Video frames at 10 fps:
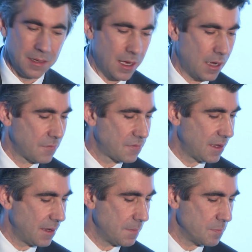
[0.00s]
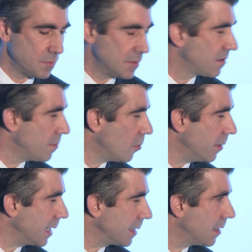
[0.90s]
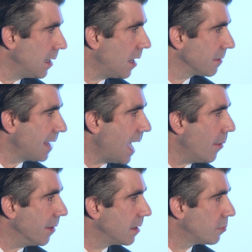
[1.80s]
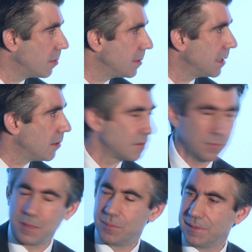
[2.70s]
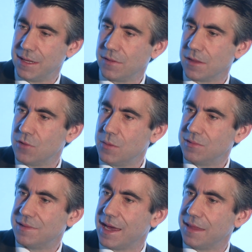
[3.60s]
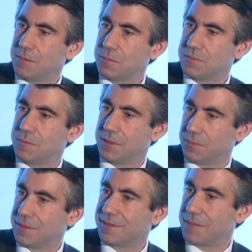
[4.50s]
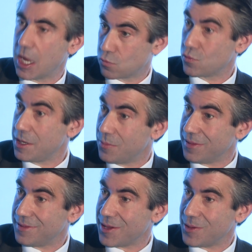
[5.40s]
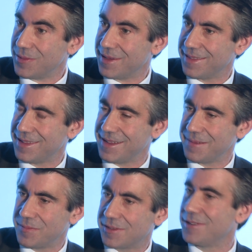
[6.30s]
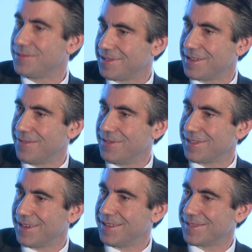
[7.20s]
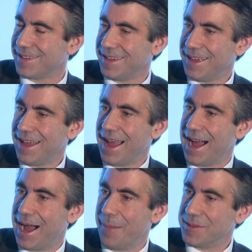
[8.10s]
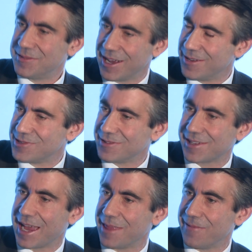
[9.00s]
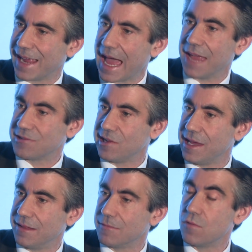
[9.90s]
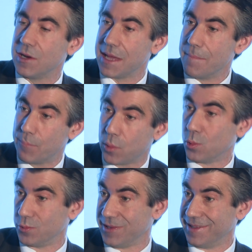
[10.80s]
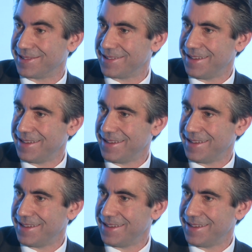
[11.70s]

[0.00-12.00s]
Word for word: after this morning and the last hour, there'll probably be a lot of people leaving the room today that that would agree with you that the security services, um, intelligence gathering, actually is a really important